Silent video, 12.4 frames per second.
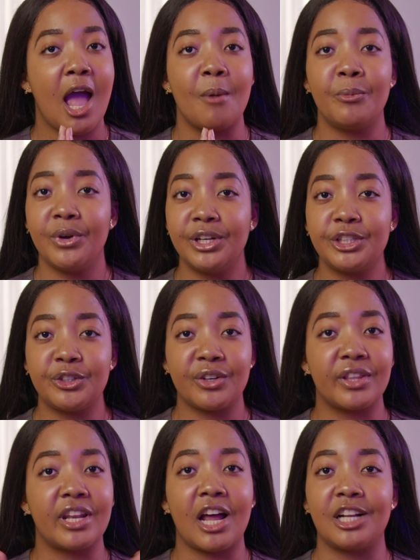I'm pretty
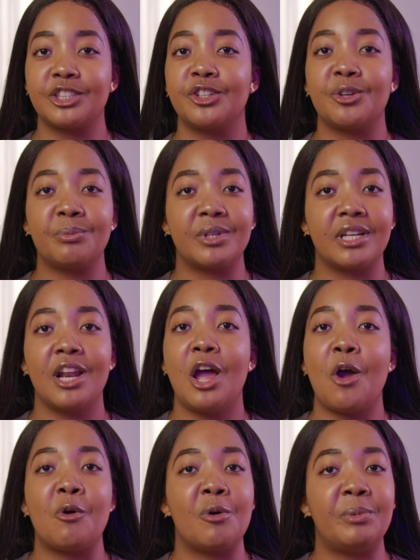sure that Ultrahuman
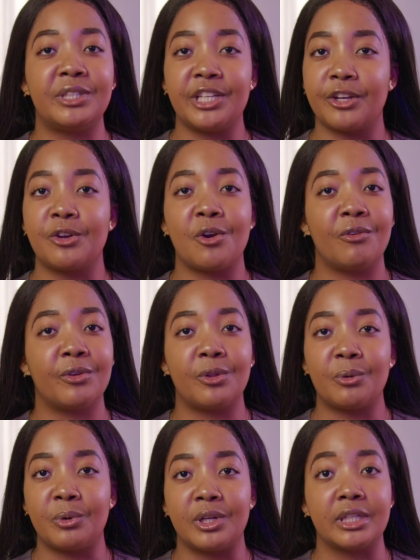will be taking over
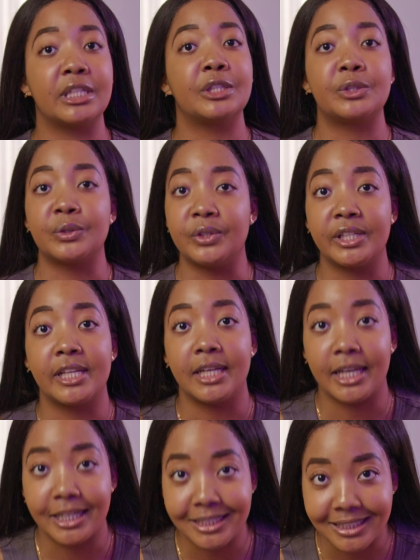the world sooner
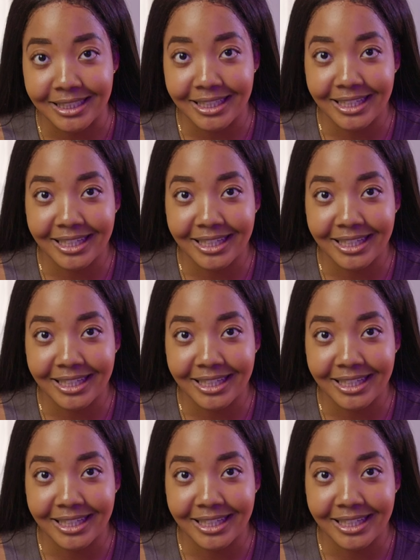than later.